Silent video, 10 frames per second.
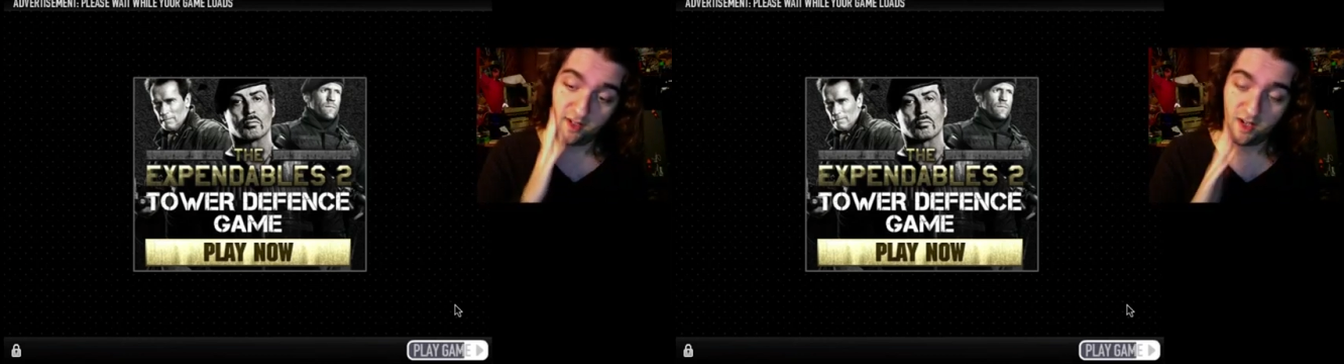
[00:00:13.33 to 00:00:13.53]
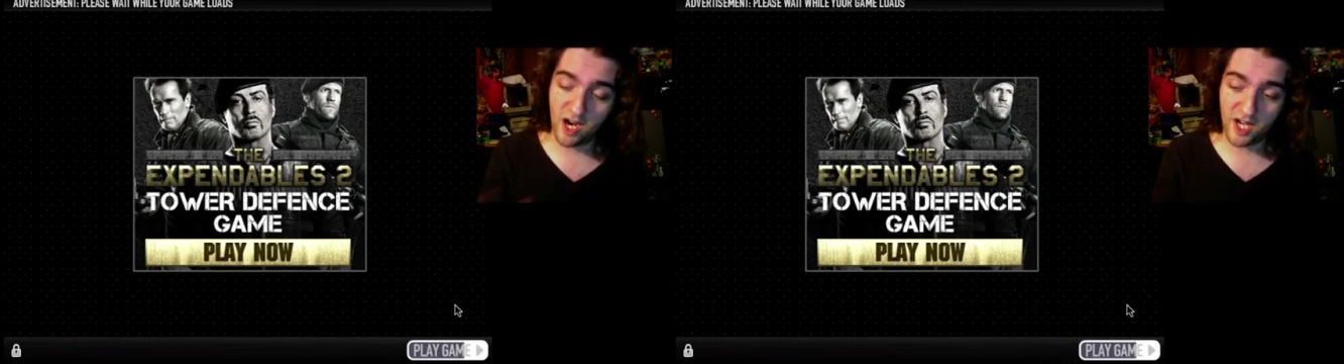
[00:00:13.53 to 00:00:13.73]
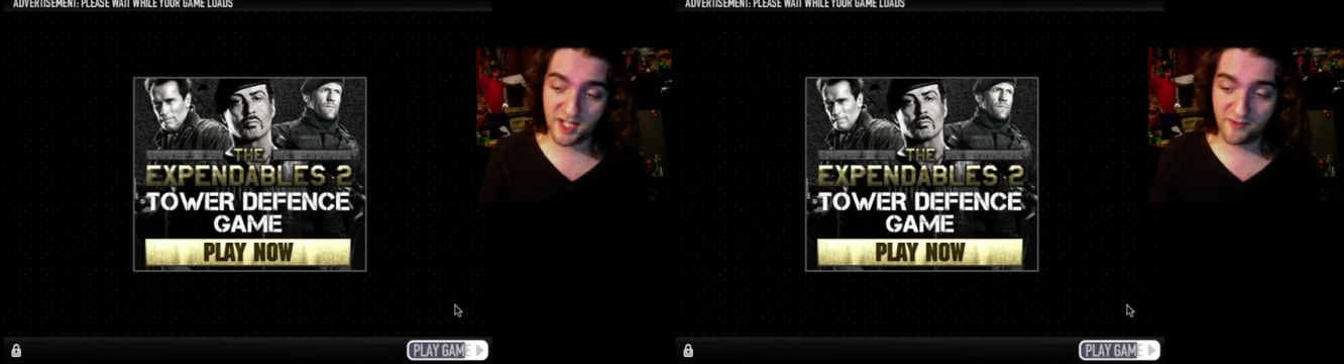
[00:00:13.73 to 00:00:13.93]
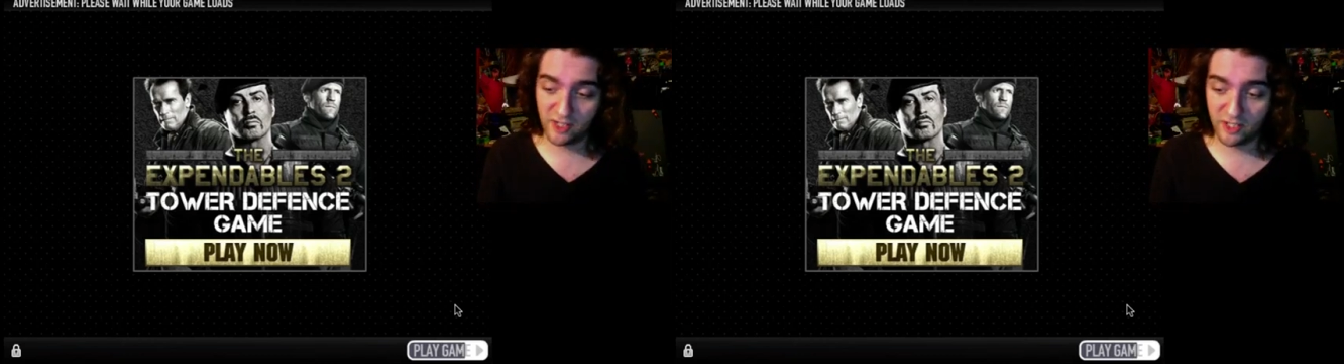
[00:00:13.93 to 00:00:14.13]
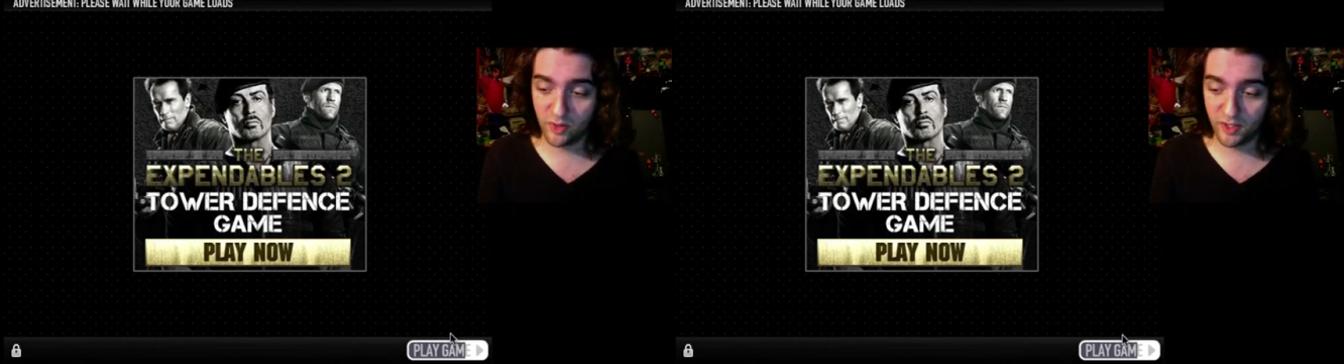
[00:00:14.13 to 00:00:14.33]
I
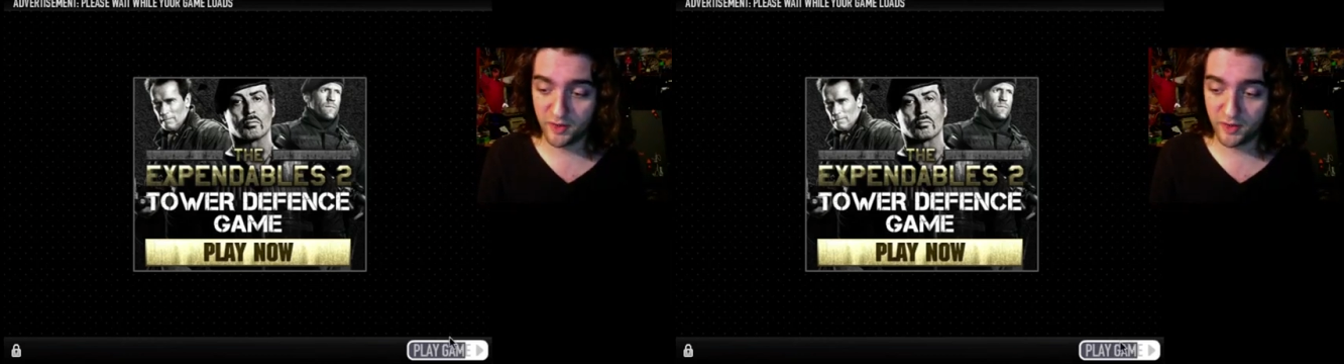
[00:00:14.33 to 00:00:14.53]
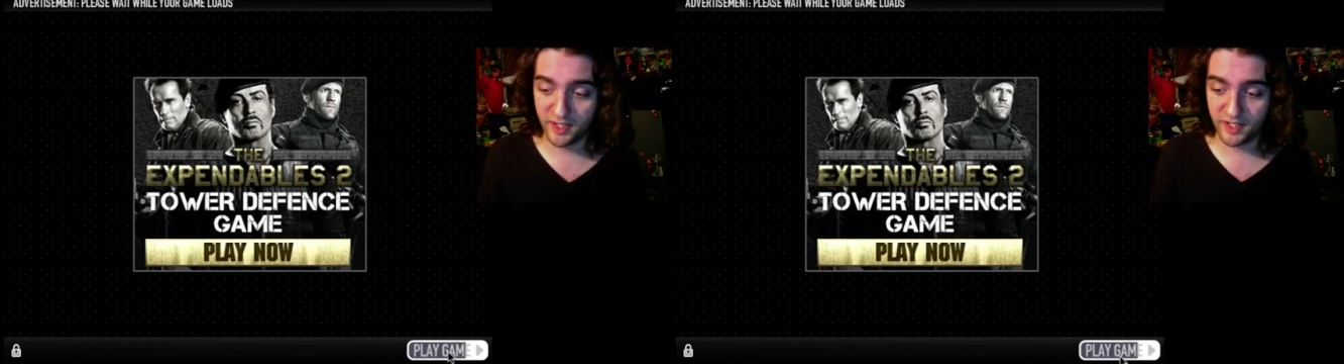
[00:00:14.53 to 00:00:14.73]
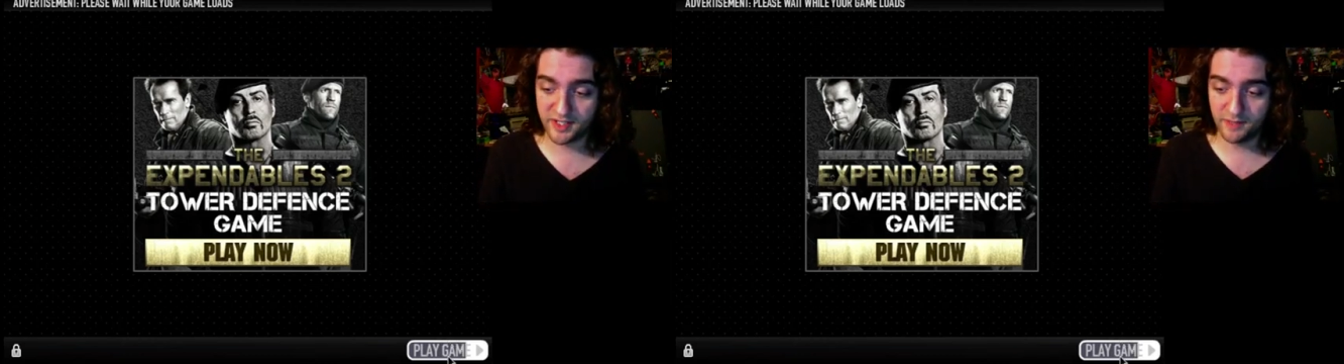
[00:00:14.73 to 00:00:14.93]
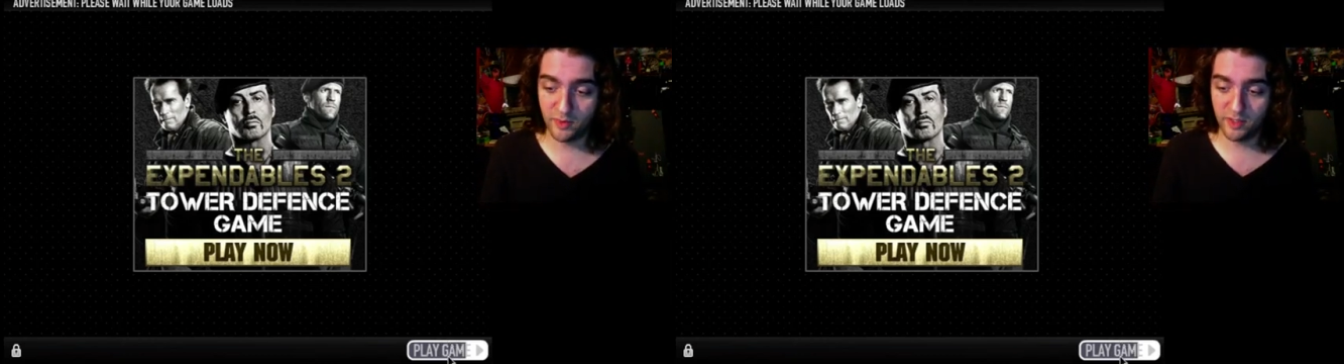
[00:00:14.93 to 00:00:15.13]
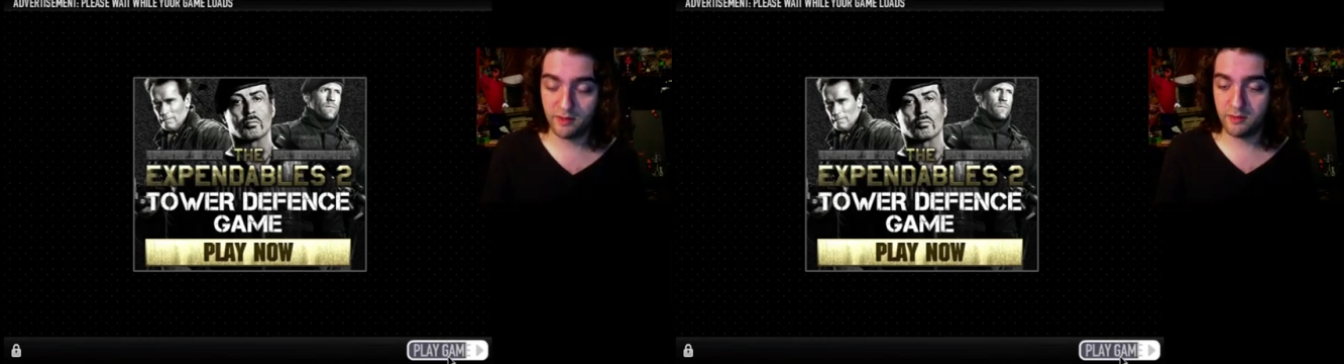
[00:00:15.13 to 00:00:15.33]
definitely want to do that at some
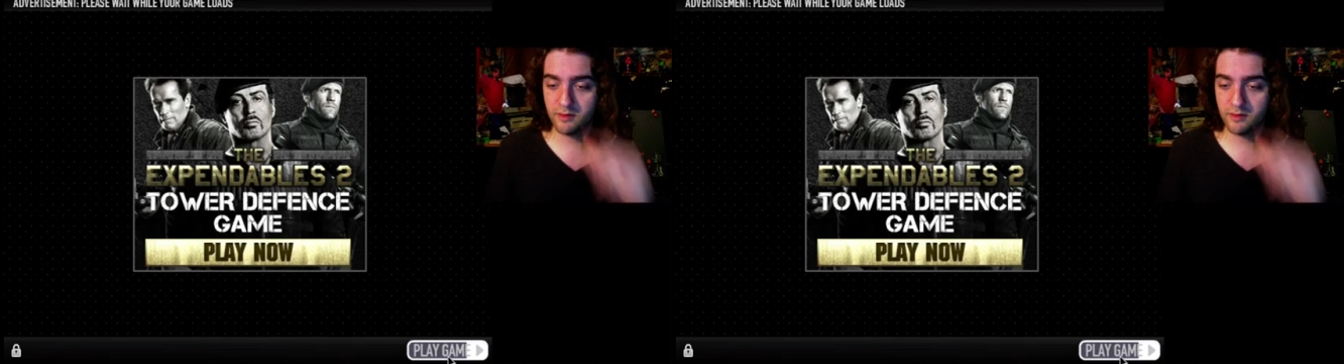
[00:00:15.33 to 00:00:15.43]
point.